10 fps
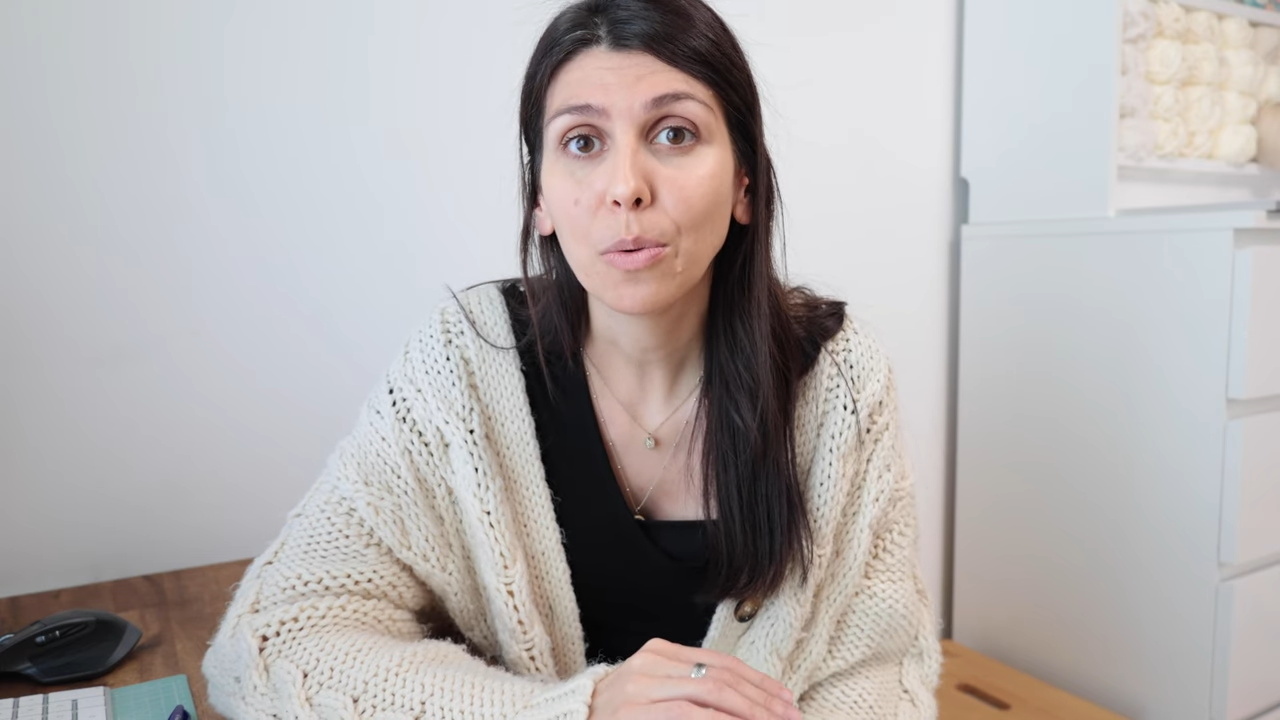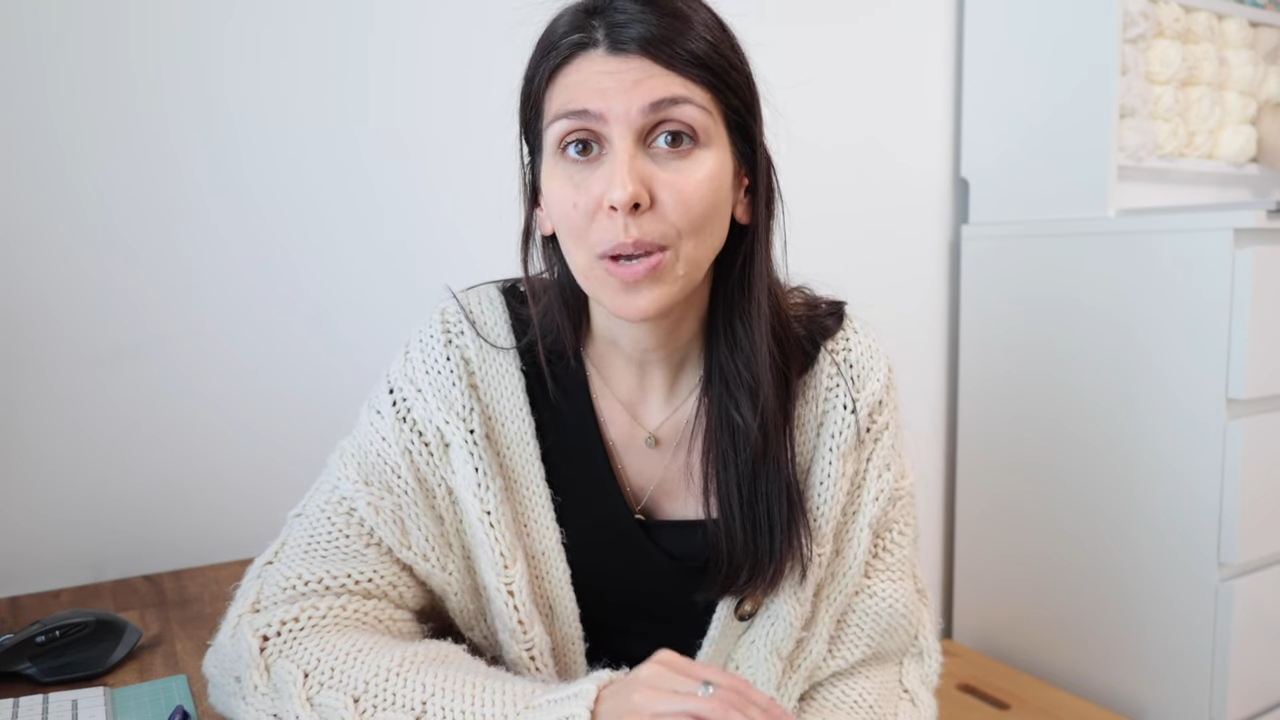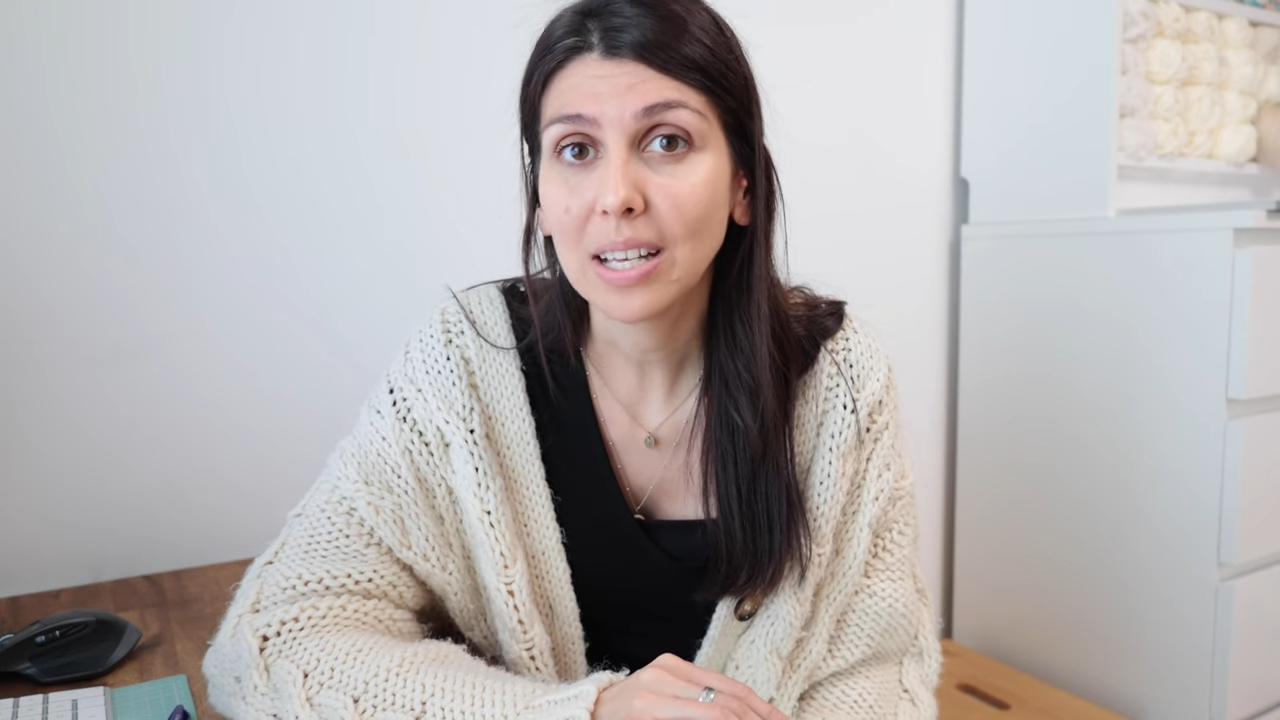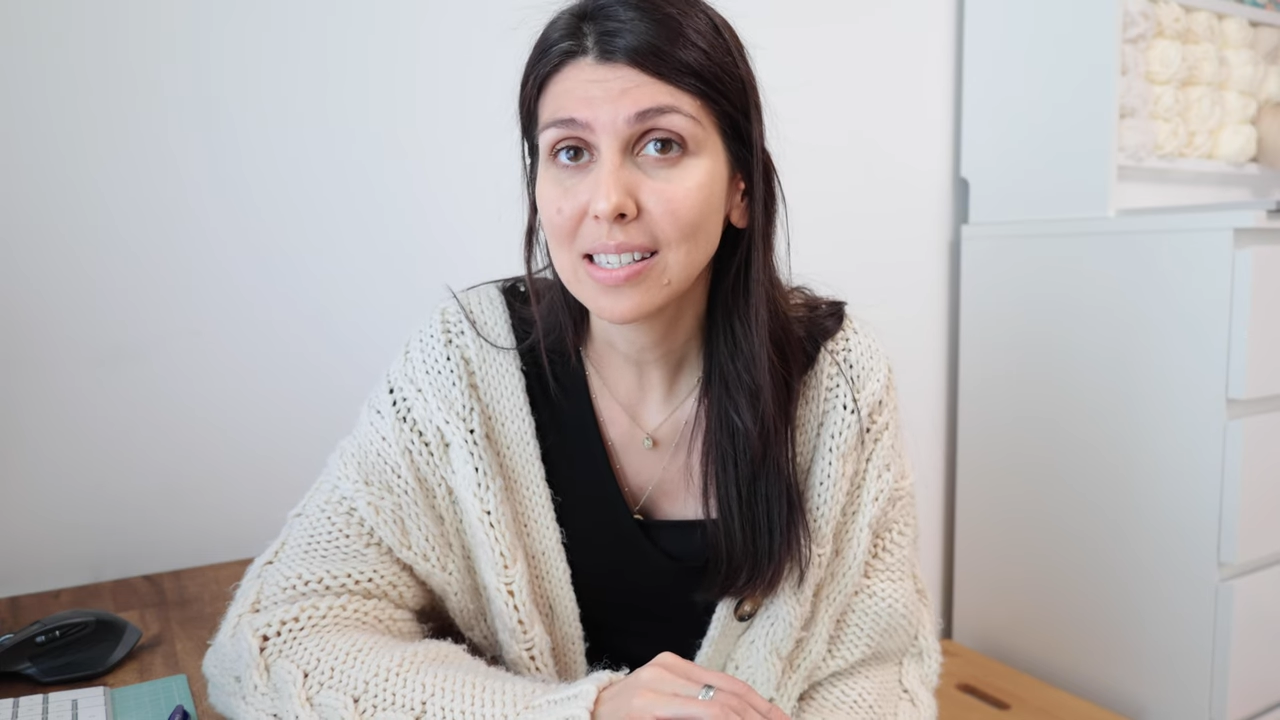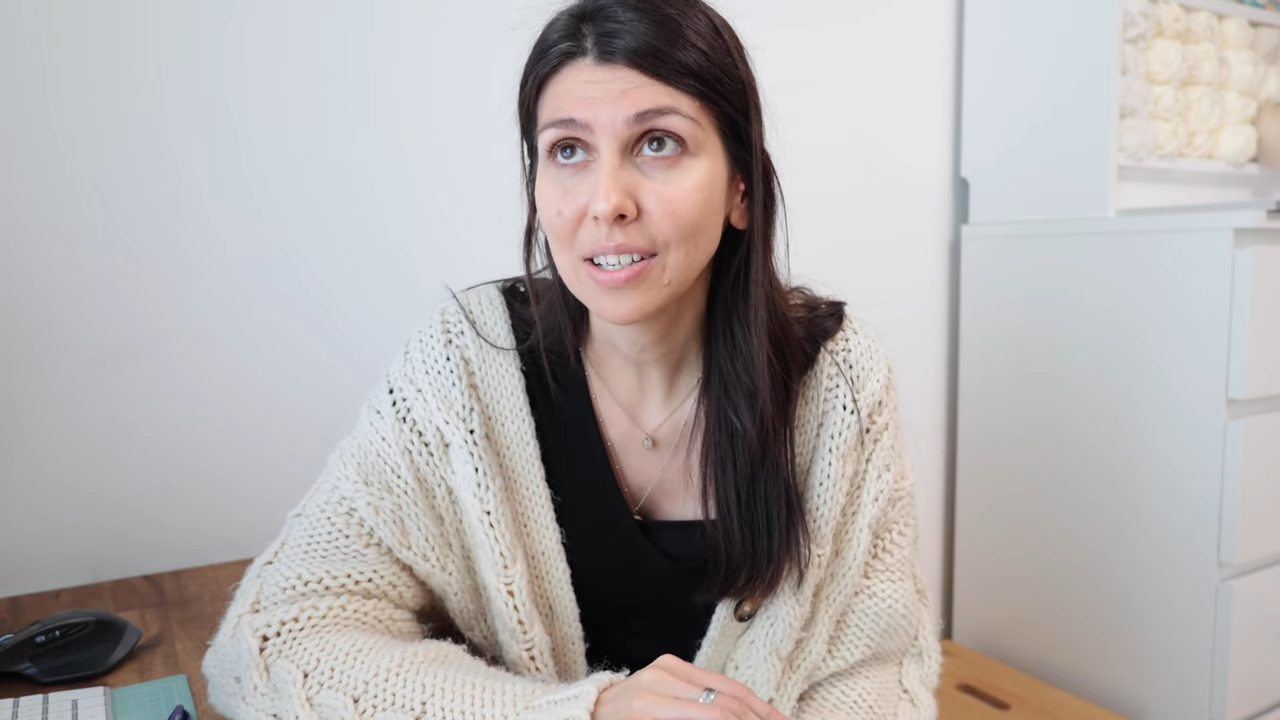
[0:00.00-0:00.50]

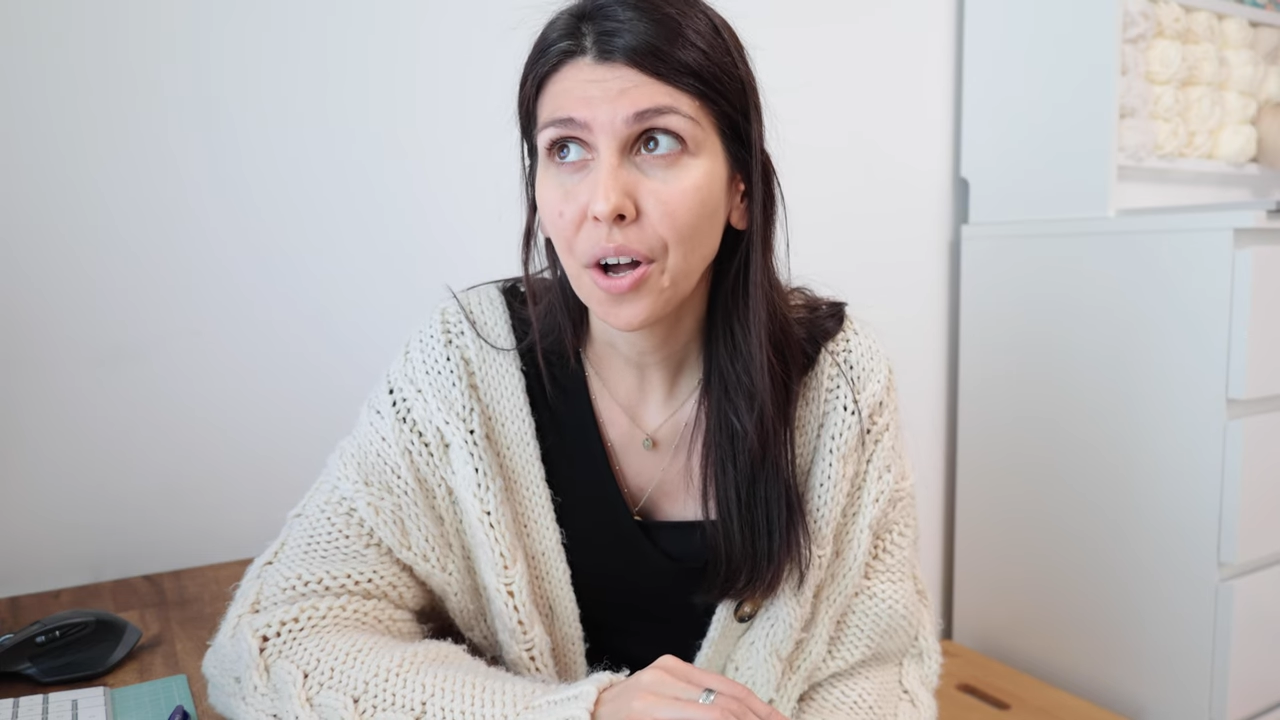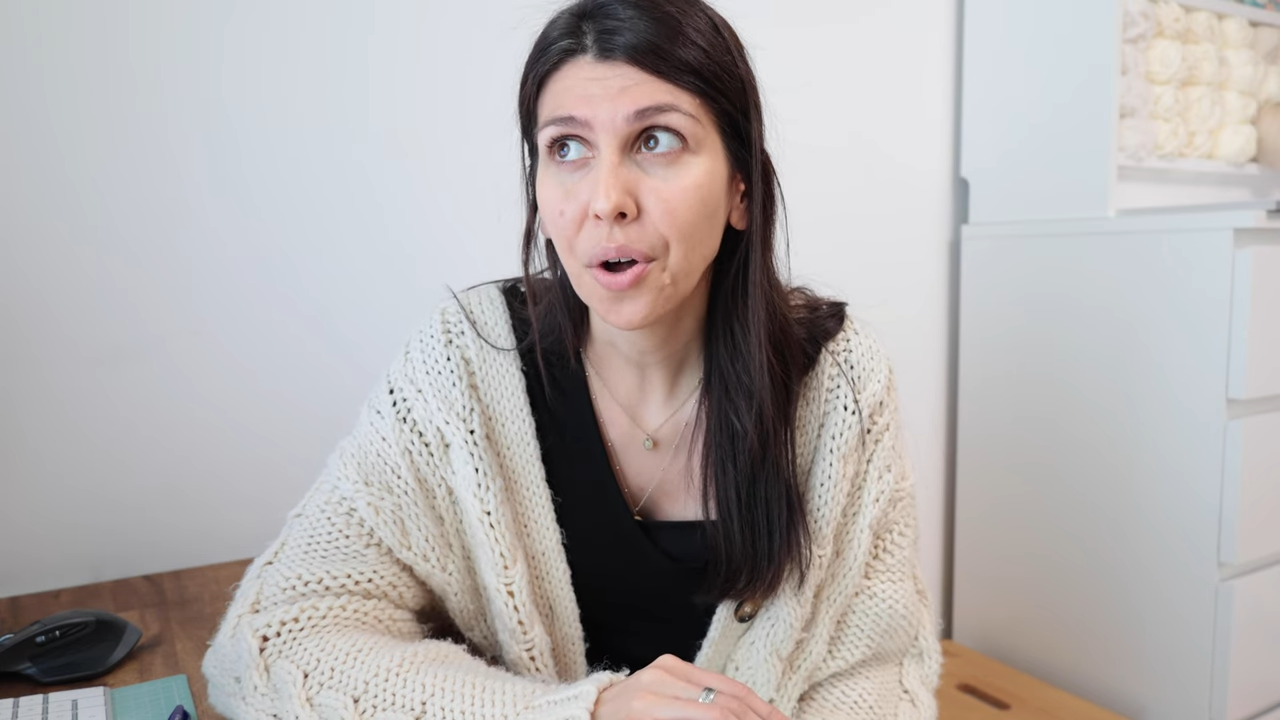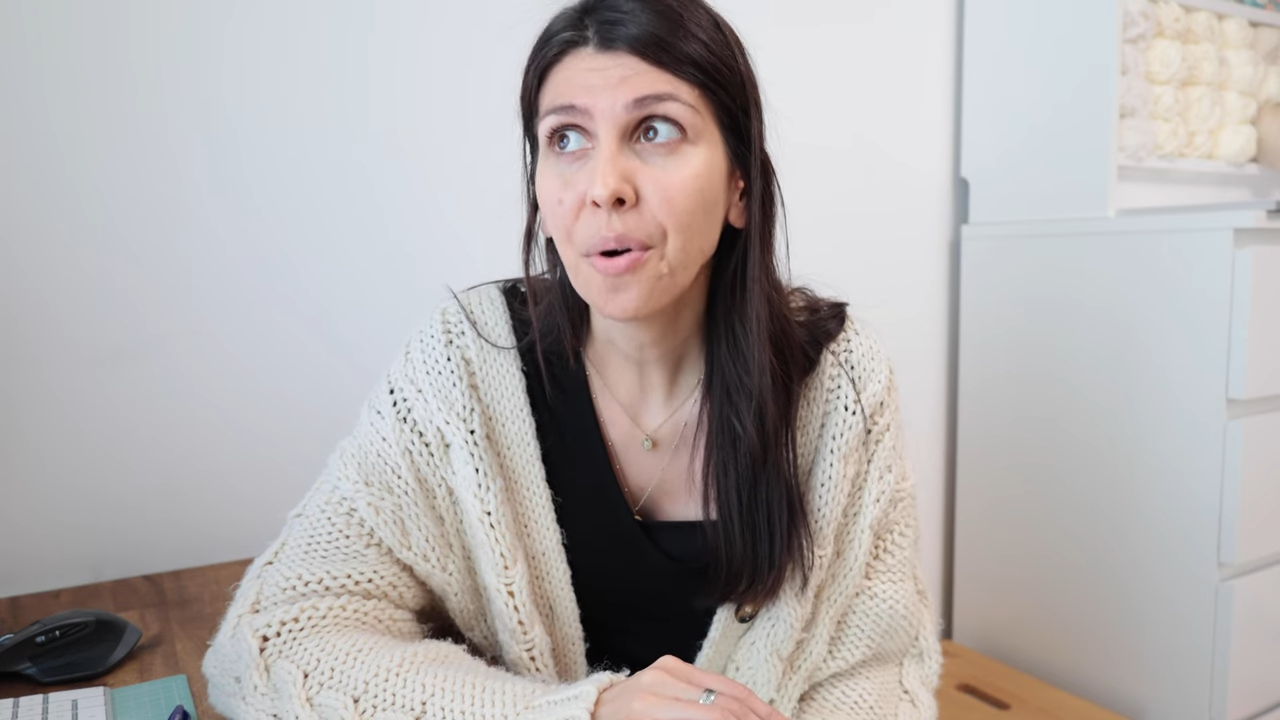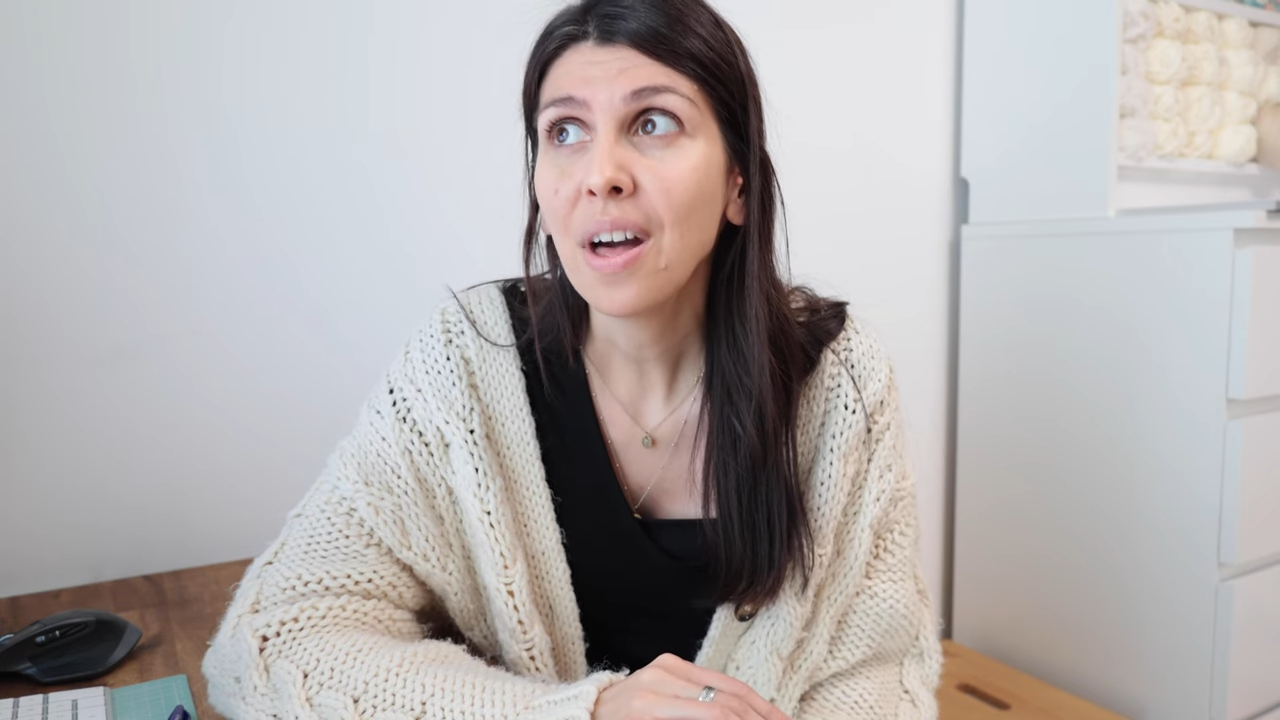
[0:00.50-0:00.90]
weeks ago.